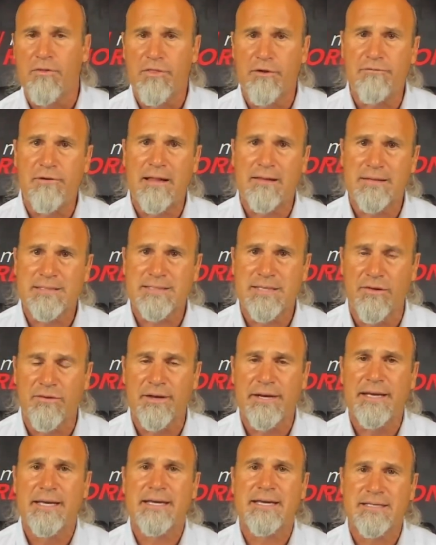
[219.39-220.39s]
The
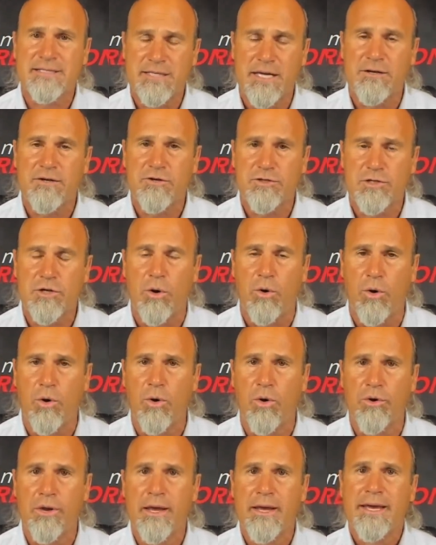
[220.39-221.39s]
volatility continued to
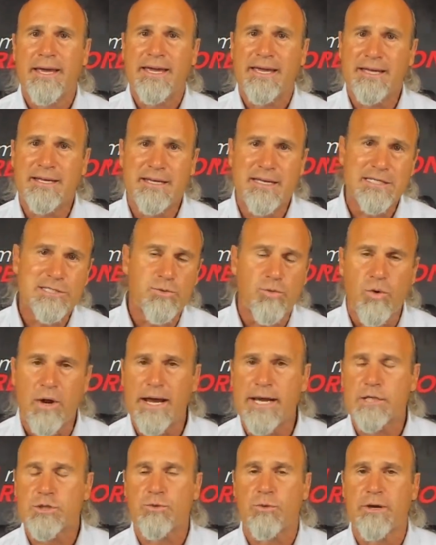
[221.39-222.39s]
hold in this
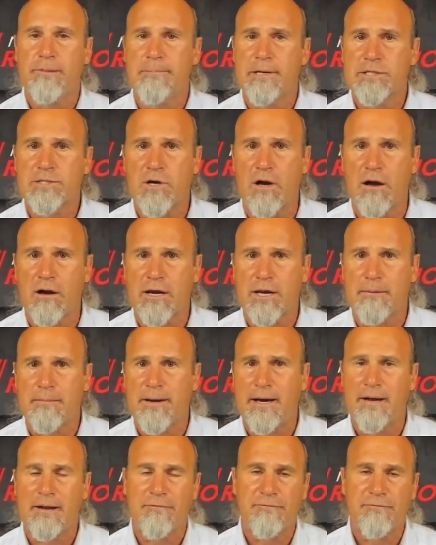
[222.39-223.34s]
range that we've been talking about.